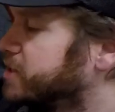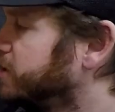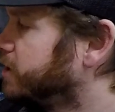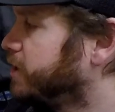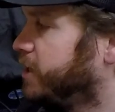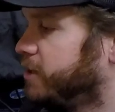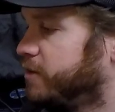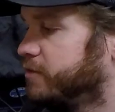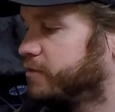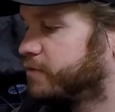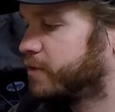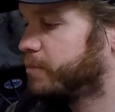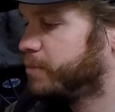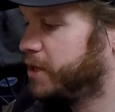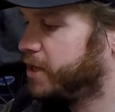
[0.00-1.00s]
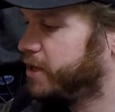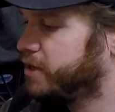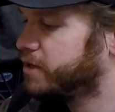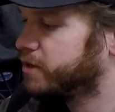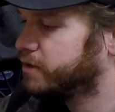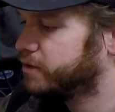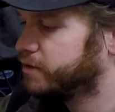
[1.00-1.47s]
clean for me.
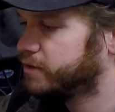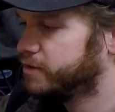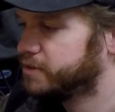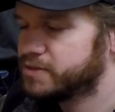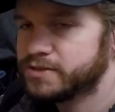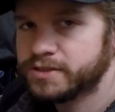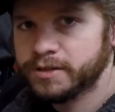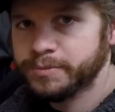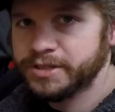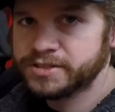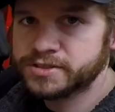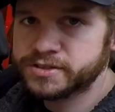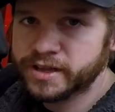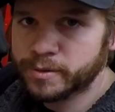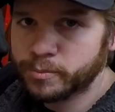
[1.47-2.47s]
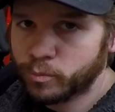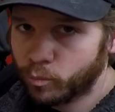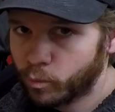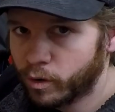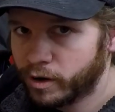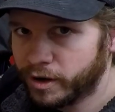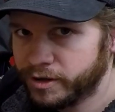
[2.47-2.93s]
This is going to be step
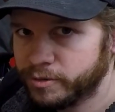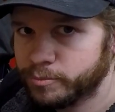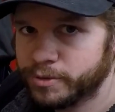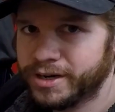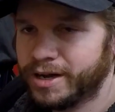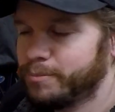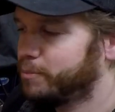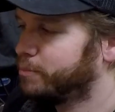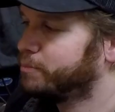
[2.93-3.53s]
1, but I'm